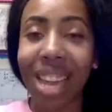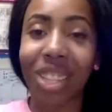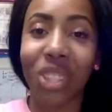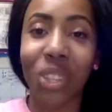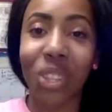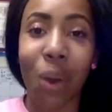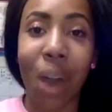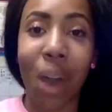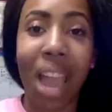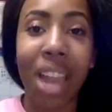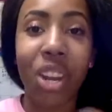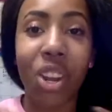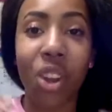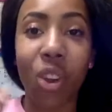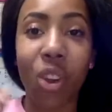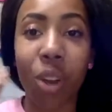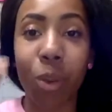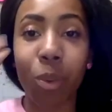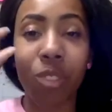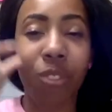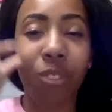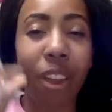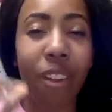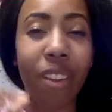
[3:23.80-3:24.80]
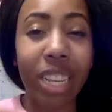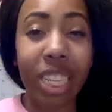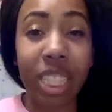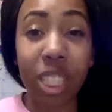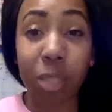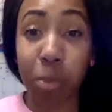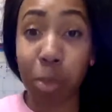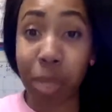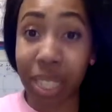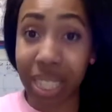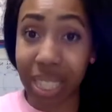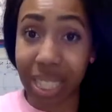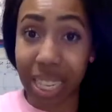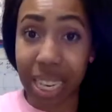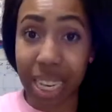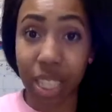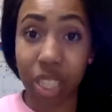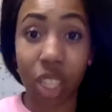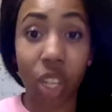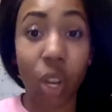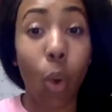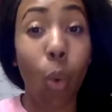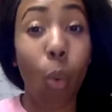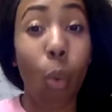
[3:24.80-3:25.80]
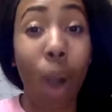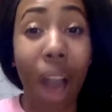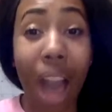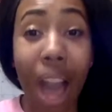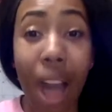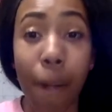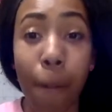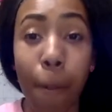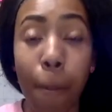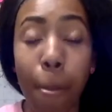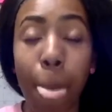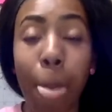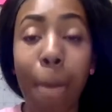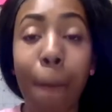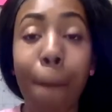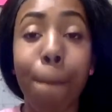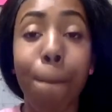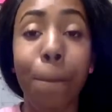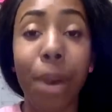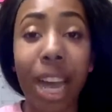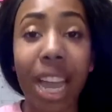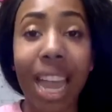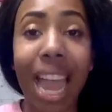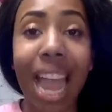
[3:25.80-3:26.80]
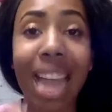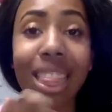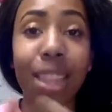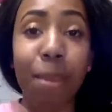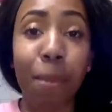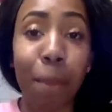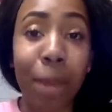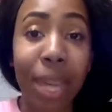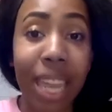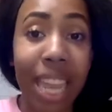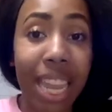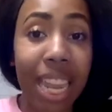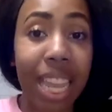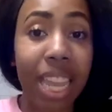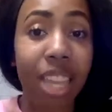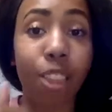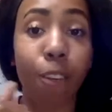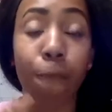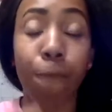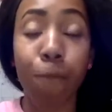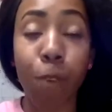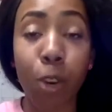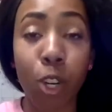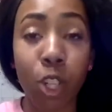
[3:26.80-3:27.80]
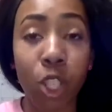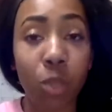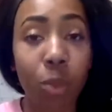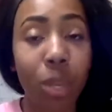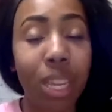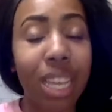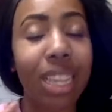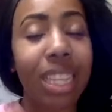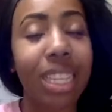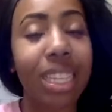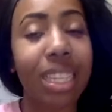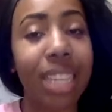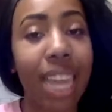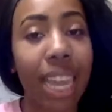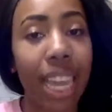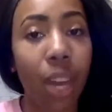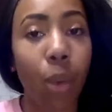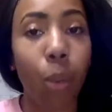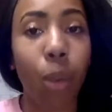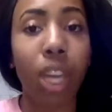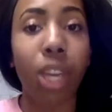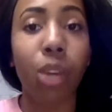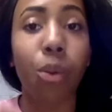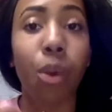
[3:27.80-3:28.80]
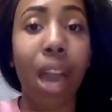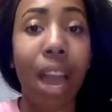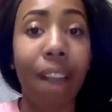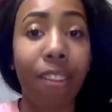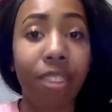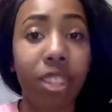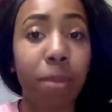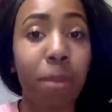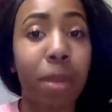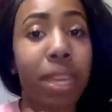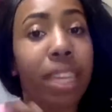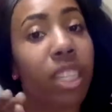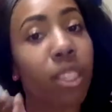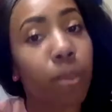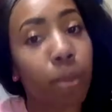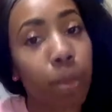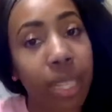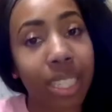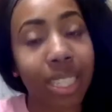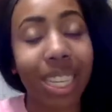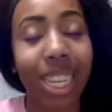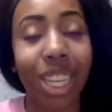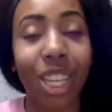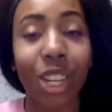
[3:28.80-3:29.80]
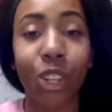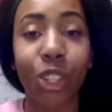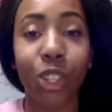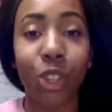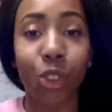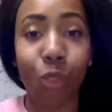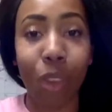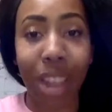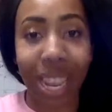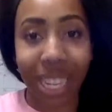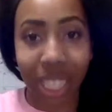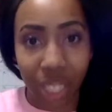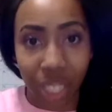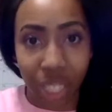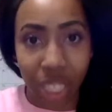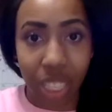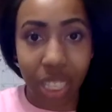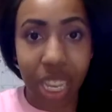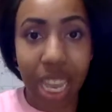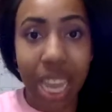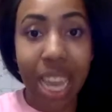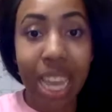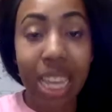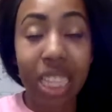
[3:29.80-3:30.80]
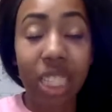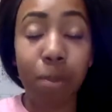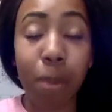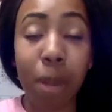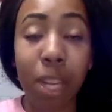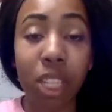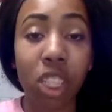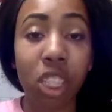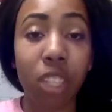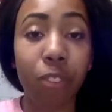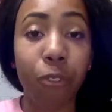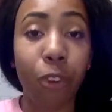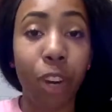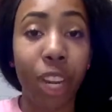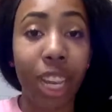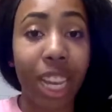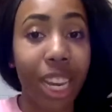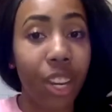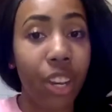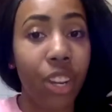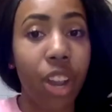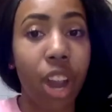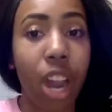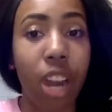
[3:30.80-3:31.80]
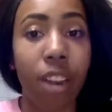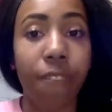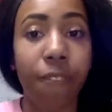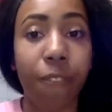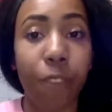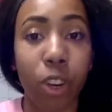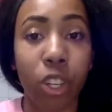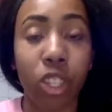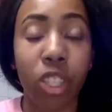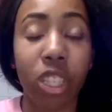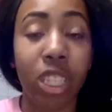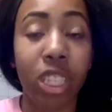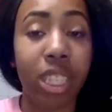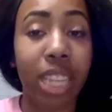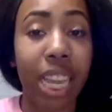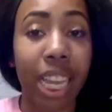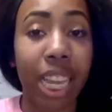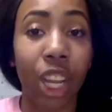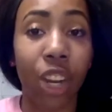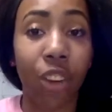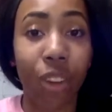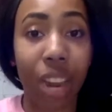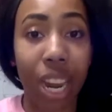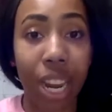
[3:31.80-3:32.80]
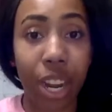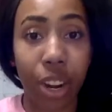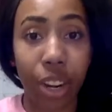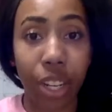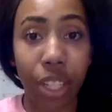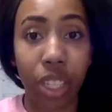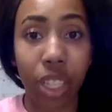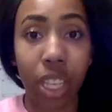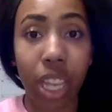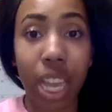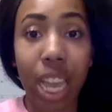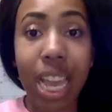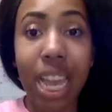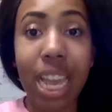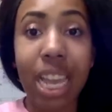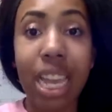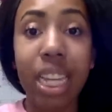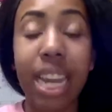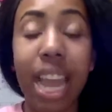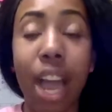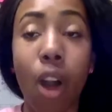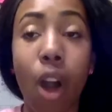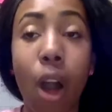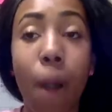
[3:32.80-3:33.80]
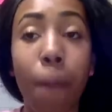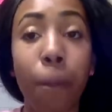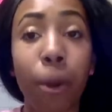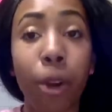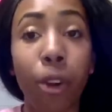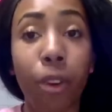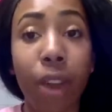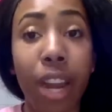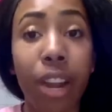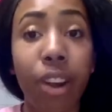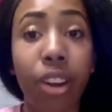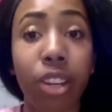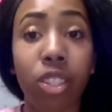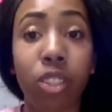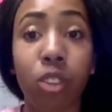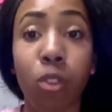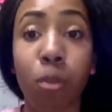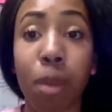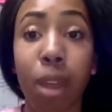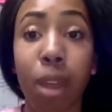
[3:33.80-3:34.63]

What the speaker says: so I know it was very explicit and took a while, but at the beginning, the first week and the second week, you have to be explicit in your directions, especially for kindergarten, first and second graders. Now, upper graders,